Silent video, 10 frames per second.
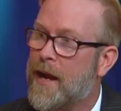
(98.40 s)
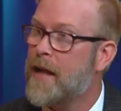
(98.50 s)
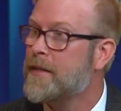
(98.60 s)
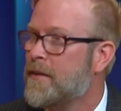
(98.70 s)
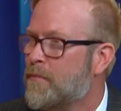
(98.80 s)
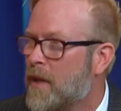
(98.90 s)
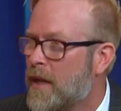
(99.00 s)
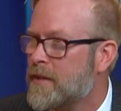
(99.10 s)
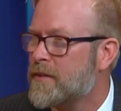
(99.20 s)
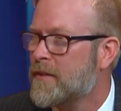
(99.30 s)
I didn't
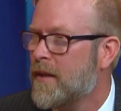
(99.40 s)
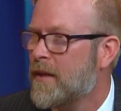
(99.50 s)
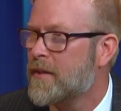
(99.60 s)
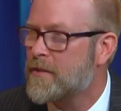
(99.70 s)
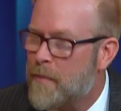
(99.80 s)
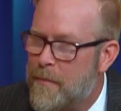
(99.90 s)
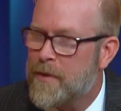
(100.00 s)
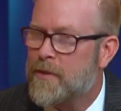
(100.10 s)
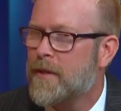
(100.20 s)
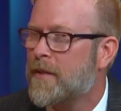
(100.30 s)
place because my
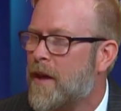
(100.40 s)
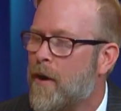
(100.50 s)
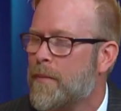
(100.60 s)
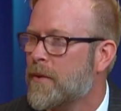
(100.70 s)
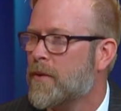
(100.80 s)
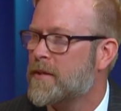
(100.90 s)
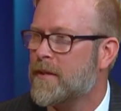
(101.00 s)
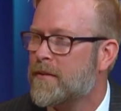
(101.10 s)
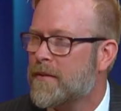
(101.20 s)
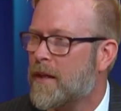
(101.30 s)
mission in the Army
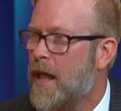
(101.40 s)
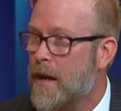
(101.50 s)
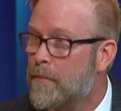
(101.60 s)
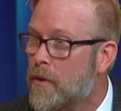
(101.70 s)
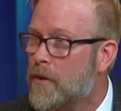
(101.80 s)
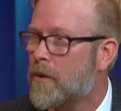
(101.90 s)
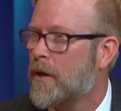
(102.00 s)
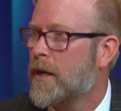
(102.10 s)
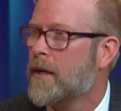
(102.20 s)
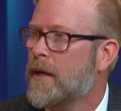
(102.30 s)
wasn't a lot of book
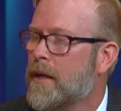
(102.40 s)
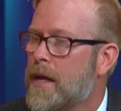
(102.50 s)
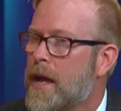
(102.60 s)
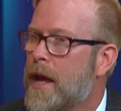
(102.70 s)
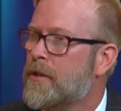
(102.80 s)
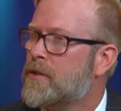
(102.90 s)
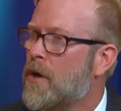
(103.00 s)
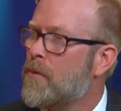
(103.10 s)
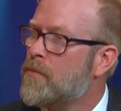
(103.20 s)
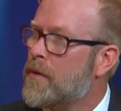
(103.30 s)
learning. And
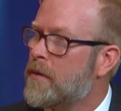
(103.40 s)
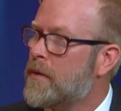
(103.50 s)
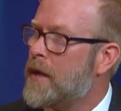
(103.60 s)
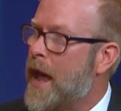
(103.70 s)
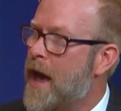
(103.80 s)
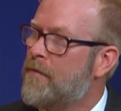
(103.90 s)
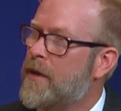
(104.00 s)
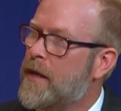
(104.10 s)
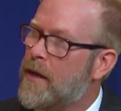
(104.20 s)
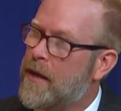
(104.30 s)
so
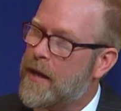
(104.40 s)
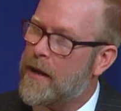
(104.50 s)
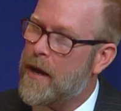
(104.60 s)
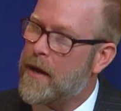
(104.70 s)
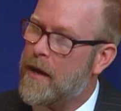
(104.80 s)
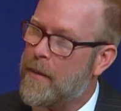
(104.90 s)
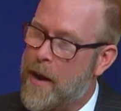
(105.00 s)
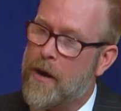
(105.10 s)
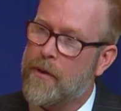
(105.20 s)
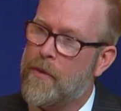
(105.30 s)
having
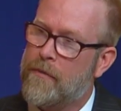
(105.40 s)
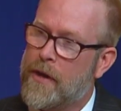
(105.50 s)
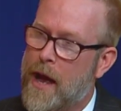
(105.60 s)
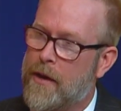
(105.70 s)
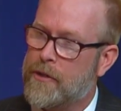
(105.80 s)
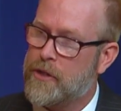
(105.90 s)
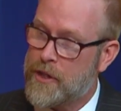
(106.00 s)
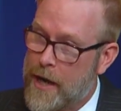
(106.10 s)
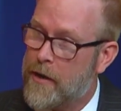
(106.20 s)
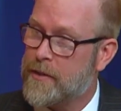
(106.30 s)
American River College
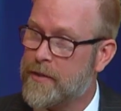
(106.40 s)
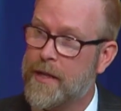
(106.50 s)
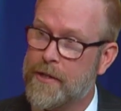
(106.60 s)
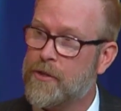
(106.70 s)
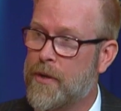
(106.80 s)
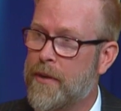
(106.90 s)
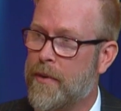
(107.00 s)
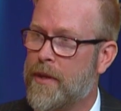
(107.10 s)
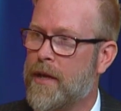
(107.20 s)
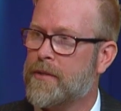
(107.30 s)
share a city street
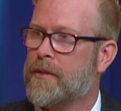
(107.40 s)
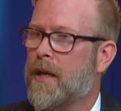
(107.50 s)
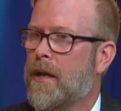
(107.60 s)
with us,